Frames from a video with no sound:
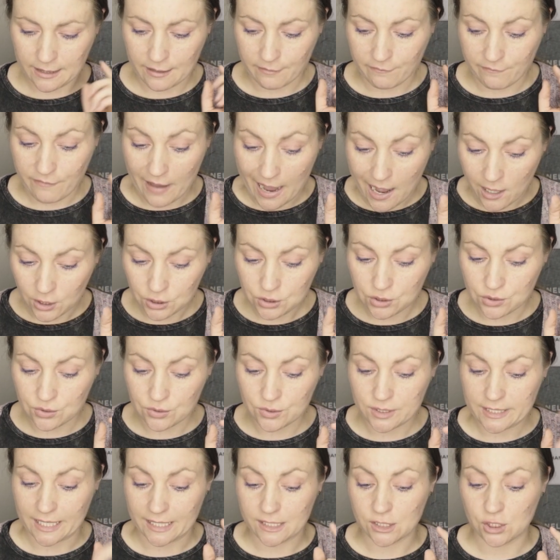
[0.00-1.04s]
the value
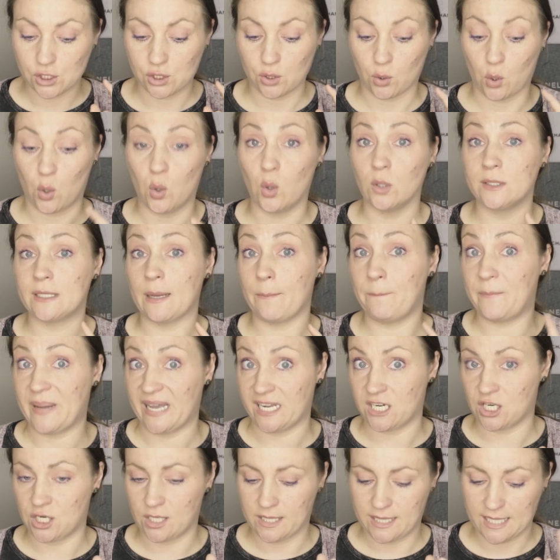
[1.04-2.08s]
tends to hold up
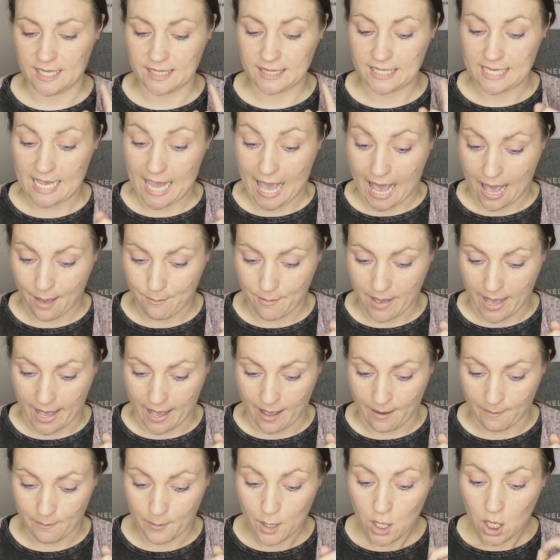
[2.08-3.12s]
better than the
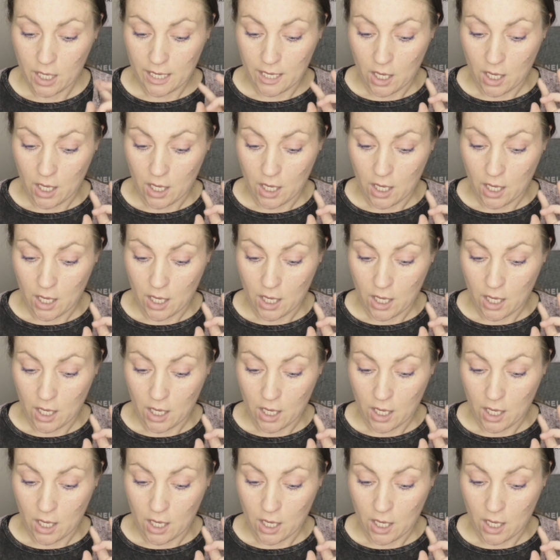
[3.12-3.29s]
MM.